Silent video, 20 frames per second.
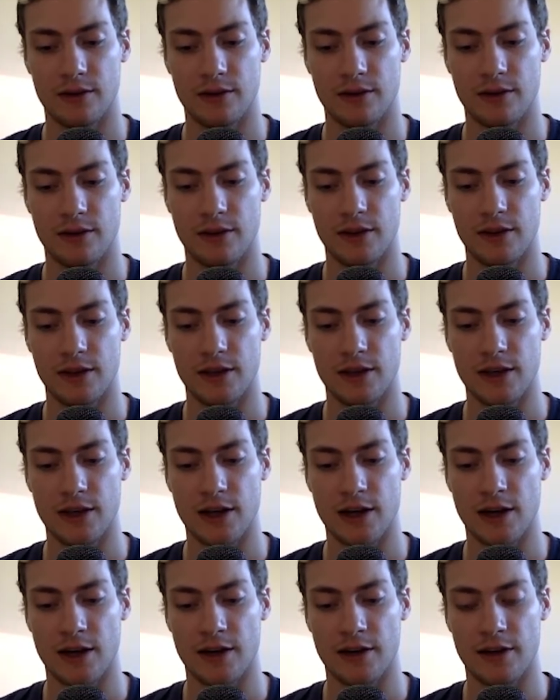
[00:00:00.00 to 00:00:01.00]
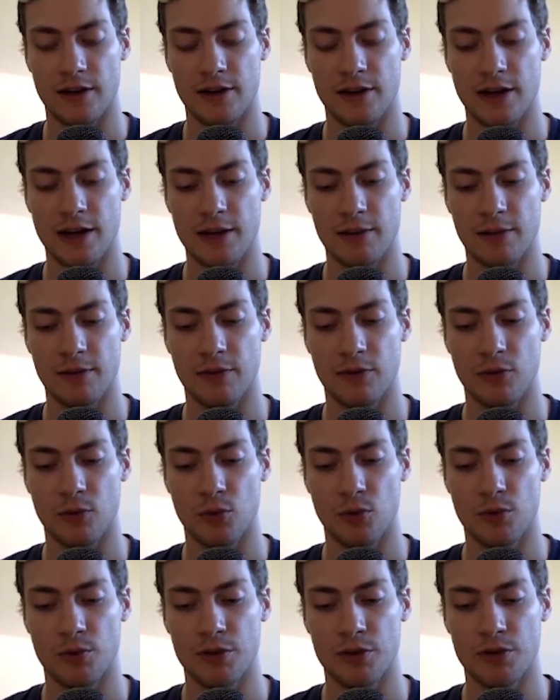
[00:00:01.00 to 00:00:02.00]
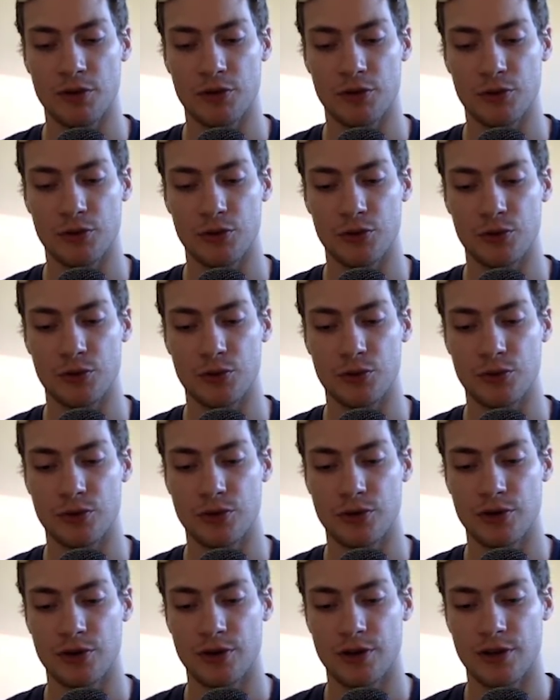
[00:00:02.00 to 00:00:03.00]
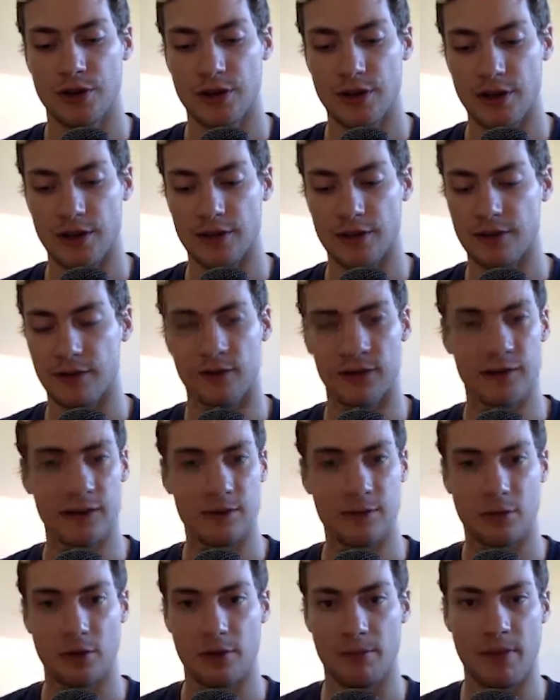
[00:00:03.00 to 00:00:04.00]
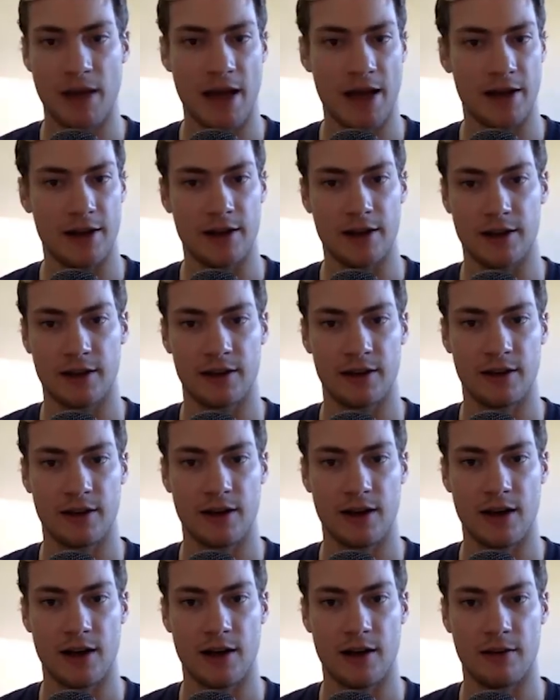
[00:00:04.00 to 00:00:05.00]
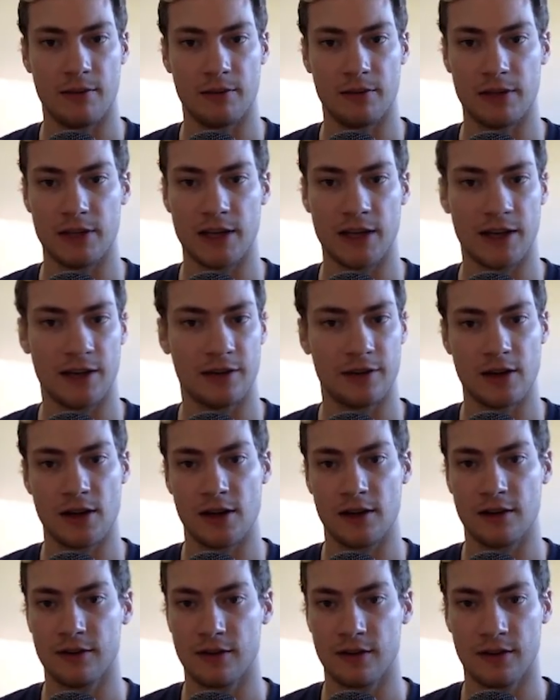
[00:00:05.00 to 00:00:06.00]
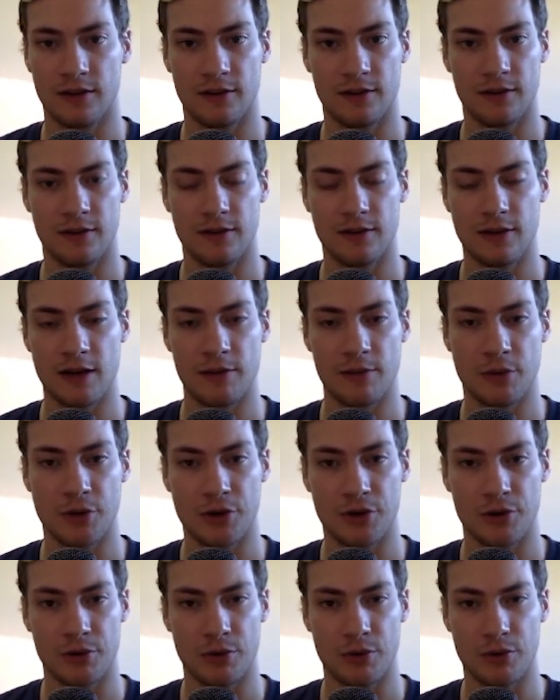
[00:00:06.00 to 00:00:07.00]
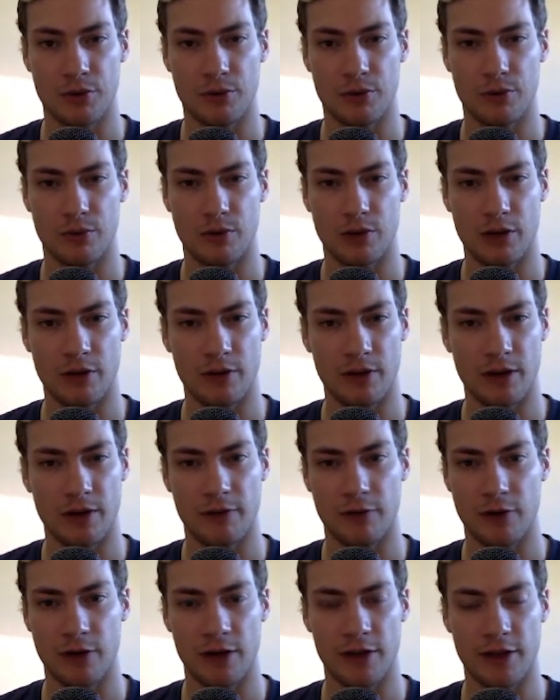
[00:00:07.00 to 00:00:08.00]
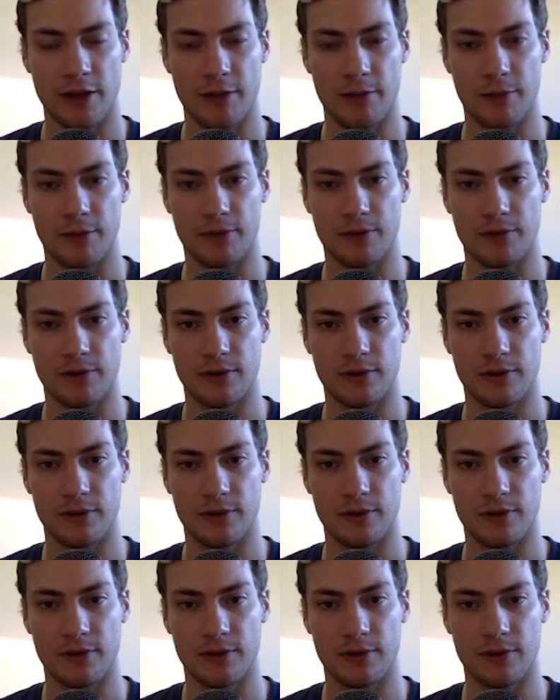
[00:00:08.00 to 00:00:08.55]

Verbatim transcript: the uh, the name of the woman who is the diplomatic um, liaison to, to Denmark. What and I forgot that.